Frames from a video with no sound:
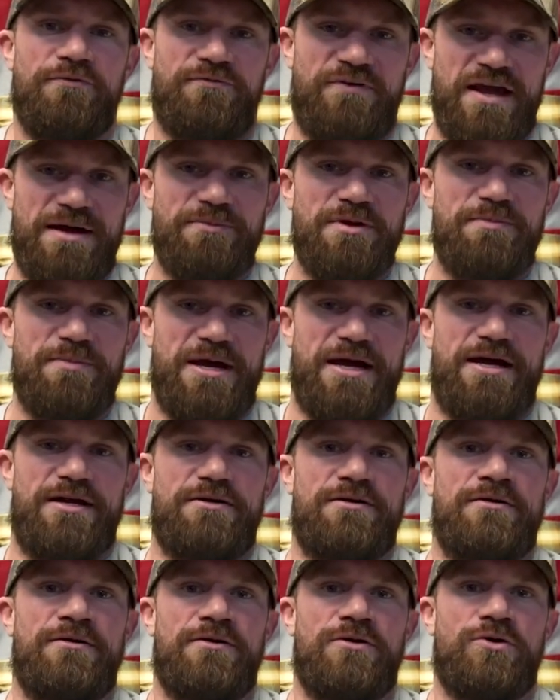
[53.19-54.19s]
family
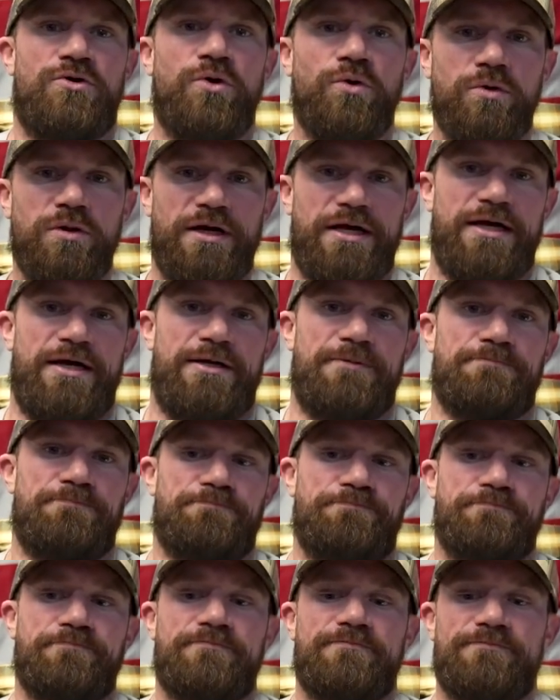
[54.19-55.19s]
man cool again.
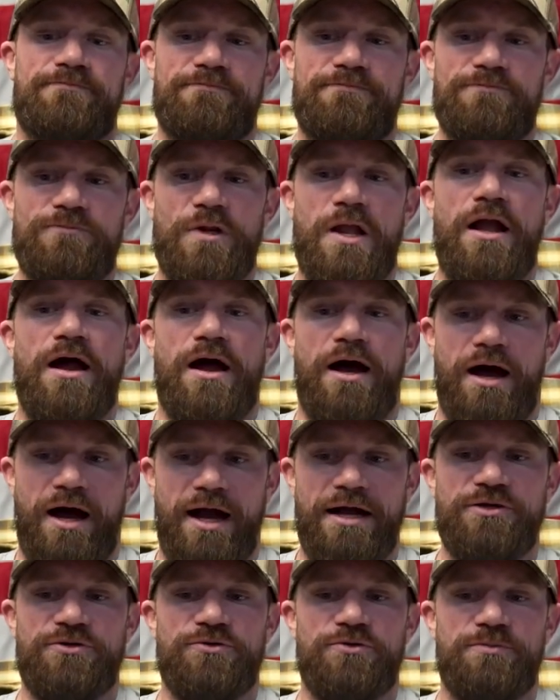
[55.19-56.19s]

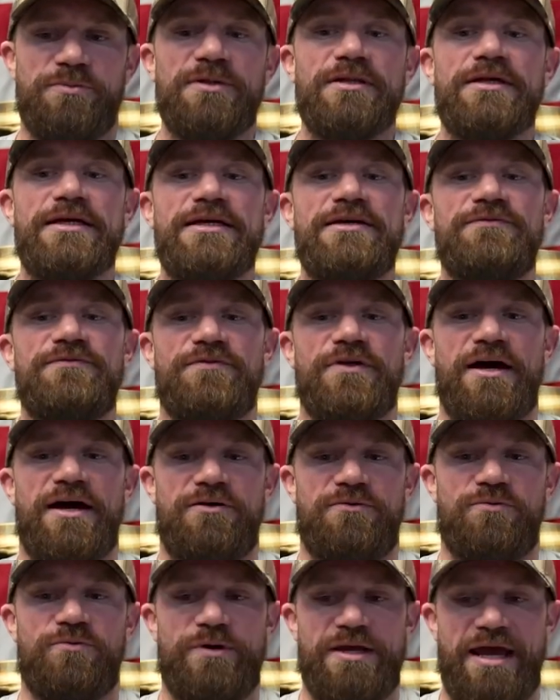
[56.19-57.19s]
I do believe
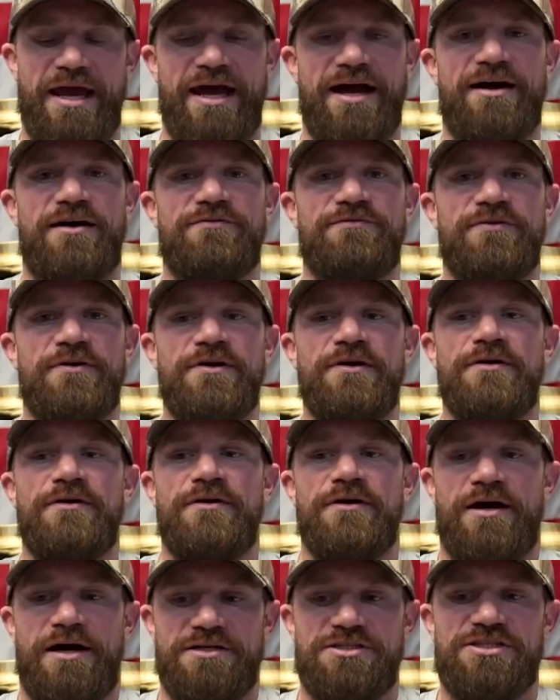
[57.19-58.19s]
that we have
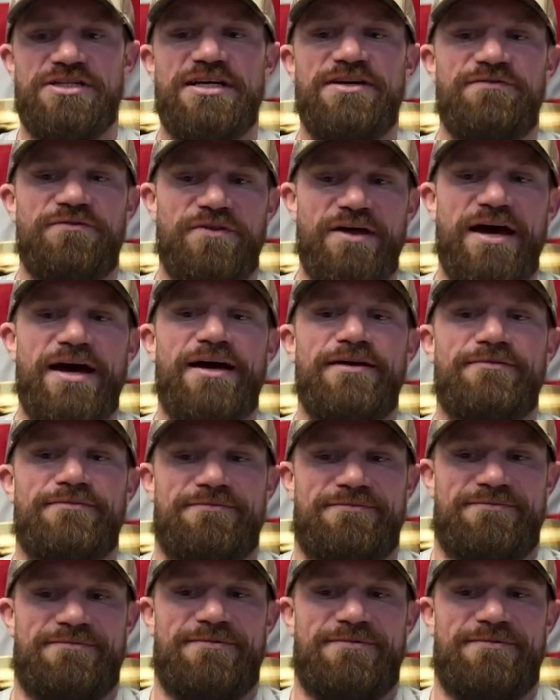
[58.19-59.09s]
achieved that